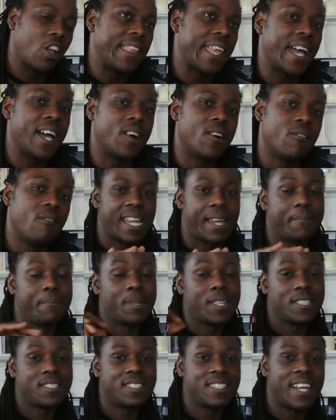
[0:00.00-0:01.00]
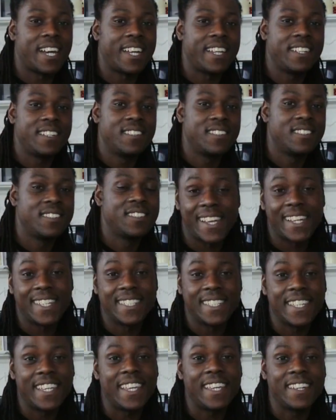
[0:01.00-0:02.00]
Now ten plus nine,
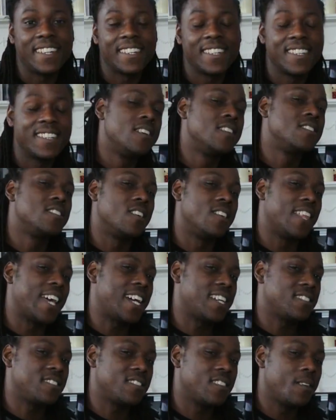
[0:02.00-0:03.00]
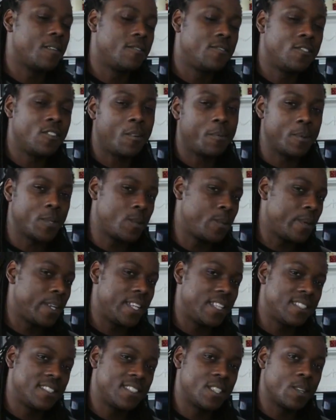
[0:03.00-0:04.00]
nineteen. So that's not
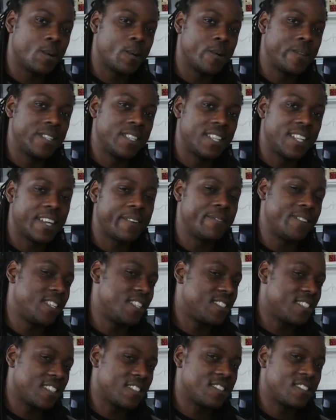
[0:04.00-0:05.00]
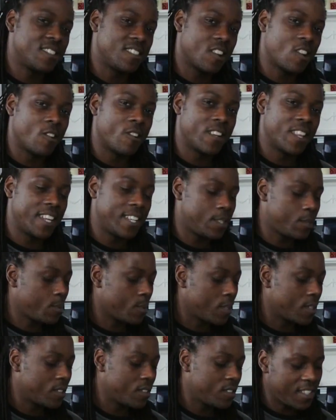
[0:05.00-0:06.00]
between zero and eleven. It doesn't correlate to
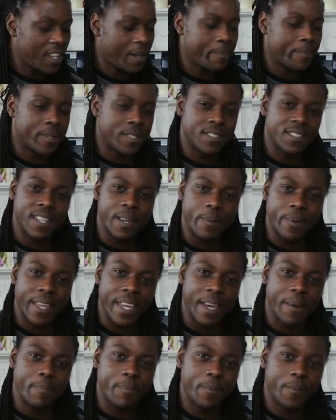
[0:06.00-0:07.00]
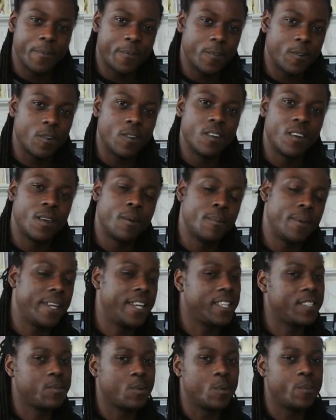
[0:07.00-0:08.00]
our numbers that we had before. But
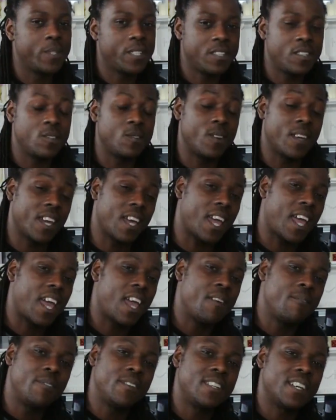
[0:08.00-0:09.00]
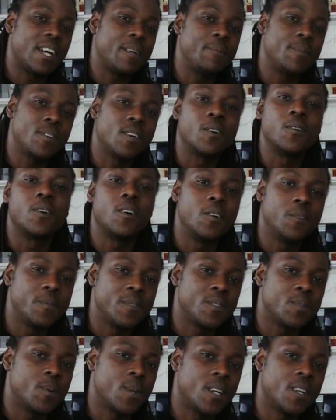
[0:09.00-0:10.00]
here's what we do. Every time you go over
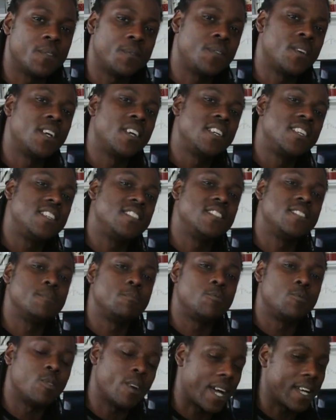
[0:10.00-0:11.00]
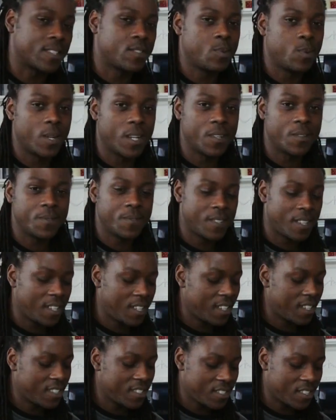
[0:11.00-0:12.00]
twelve, you subtract twelve.
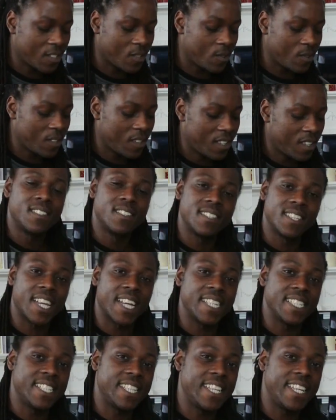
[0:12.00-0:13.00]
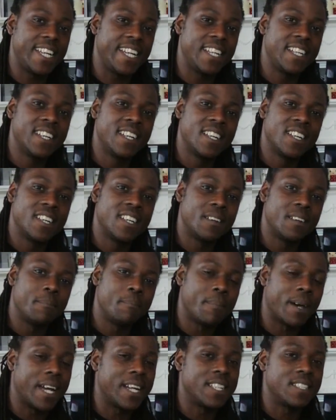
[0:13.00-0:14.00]
So nineteen
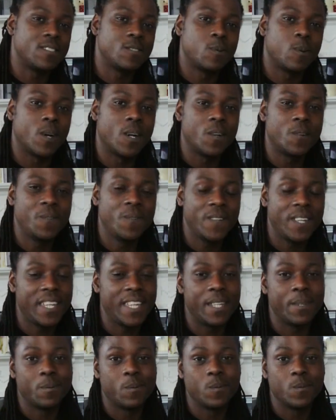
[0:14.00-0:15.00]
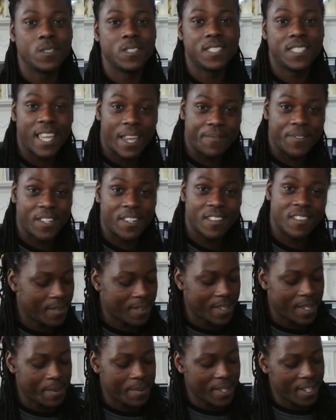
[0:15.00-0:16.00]
minus twelve equals seven.
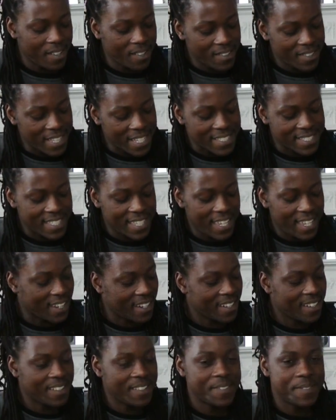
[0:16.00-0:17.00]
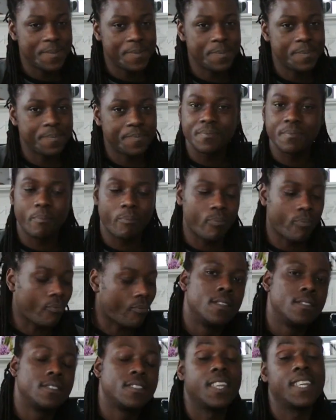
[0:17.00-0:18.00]
There we go, that's E.
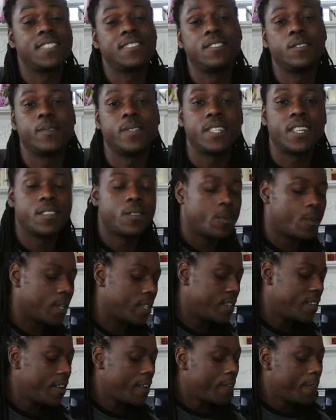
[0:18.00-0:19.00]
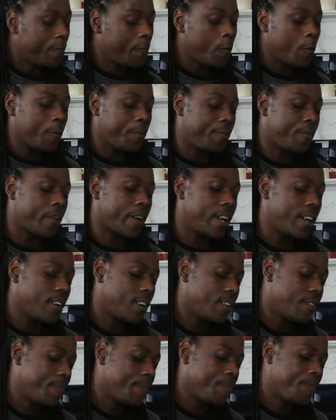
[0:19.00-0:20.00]
So let's do another one. fourth fret
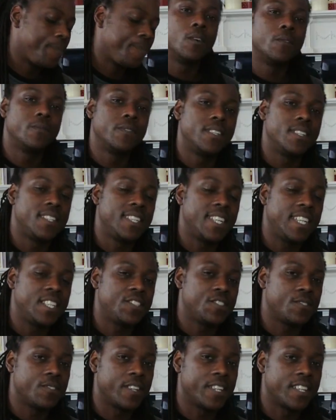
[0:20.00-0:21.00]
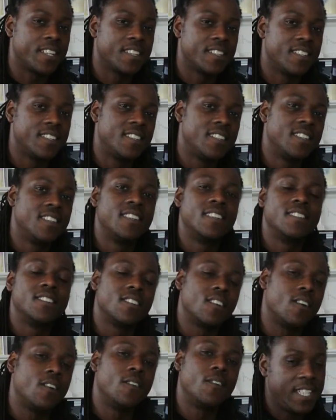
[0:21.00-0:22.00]
of the D string.
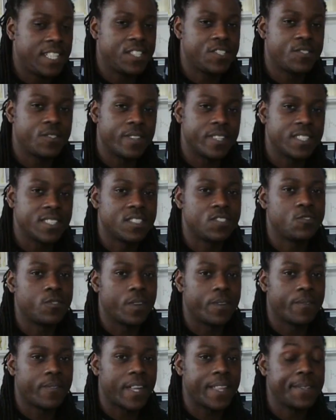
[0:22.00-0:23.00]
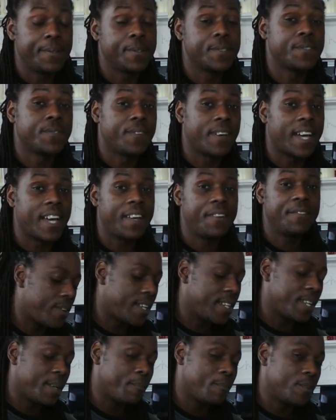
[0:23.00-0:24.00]
So D string's string value is five,
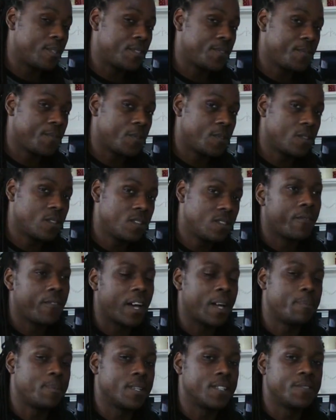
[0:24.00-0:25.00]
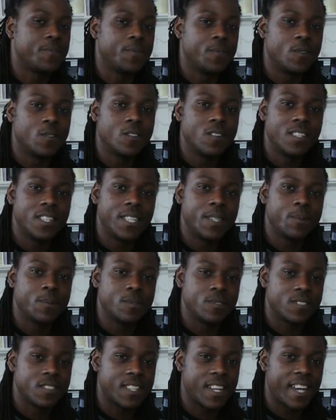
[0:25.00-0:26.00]
fret number is four. five plus four
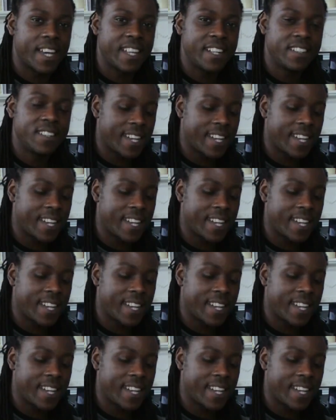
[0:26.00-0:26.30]
equals nine.